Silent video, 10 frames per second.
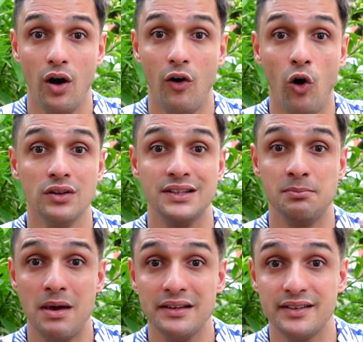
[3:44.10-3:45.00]
all it
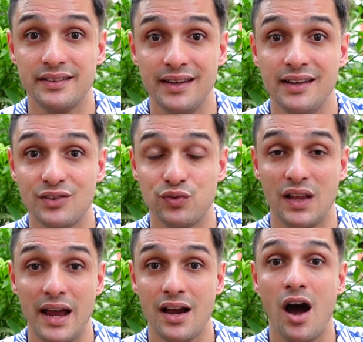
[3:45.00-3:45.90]
matters is
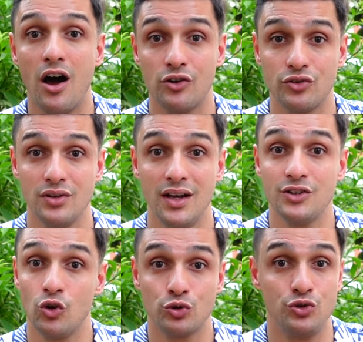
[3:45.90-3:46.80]
flying hours and
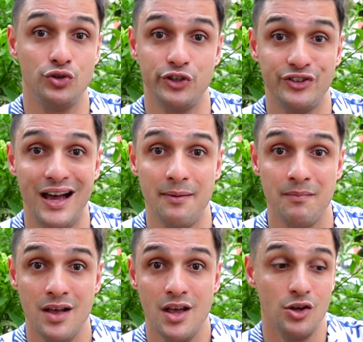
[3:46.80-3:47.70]
your duty time.
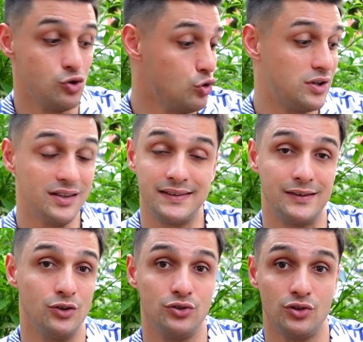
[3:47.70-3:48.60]
You can
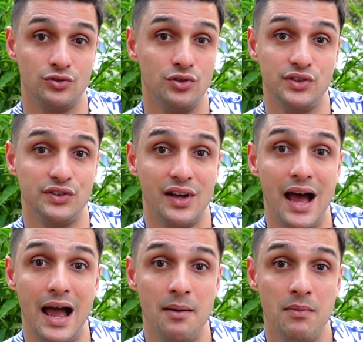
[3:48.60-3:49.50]
squeeze your duty
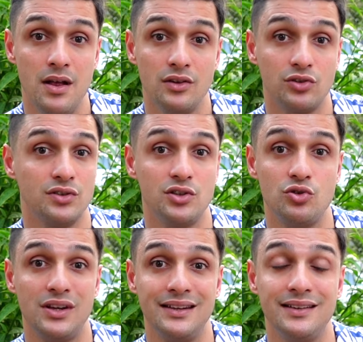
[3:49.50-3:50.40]
time so that
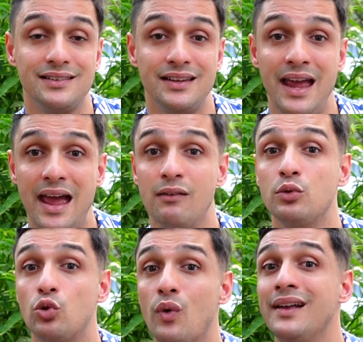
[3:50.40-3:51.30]
you can easily have
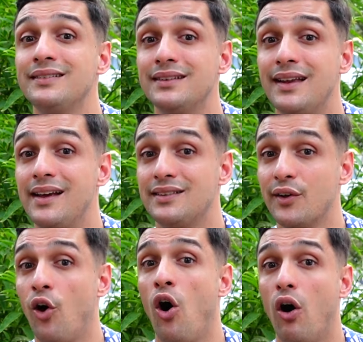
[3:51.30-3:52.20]
20 days
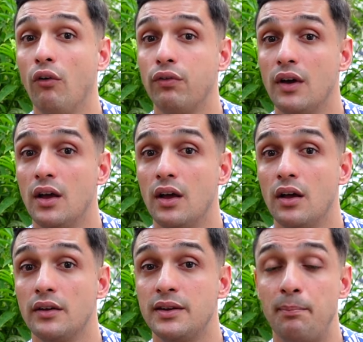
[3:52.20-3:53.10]
off
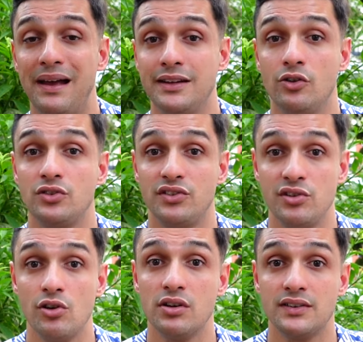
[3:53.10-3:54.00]
depending on
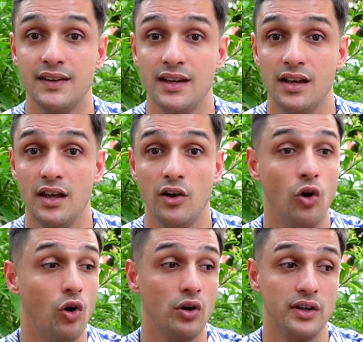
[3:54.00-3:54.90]
seniority
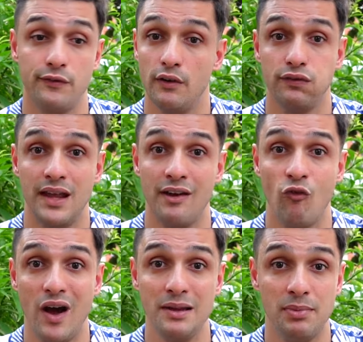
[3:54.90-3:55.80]
or if you're flying
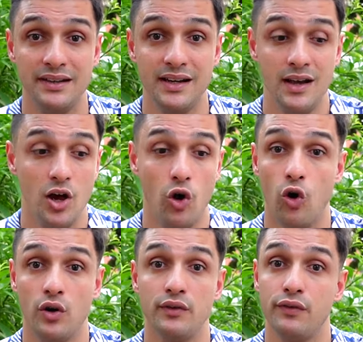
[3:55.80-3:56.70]
wide body
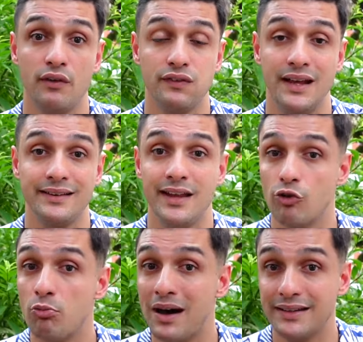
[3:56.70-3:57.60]
or if you're flying
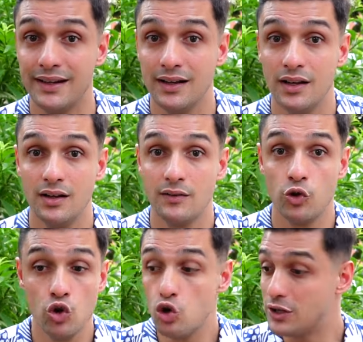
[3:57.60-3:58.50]
narrow body.
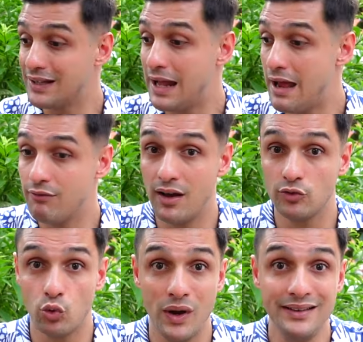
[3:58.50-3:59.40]
You can have
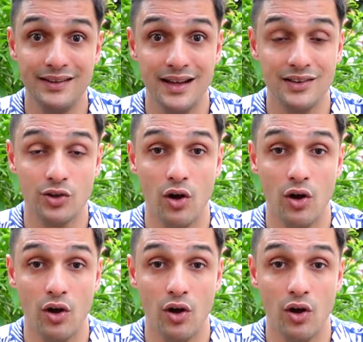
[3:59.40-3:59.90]
20 days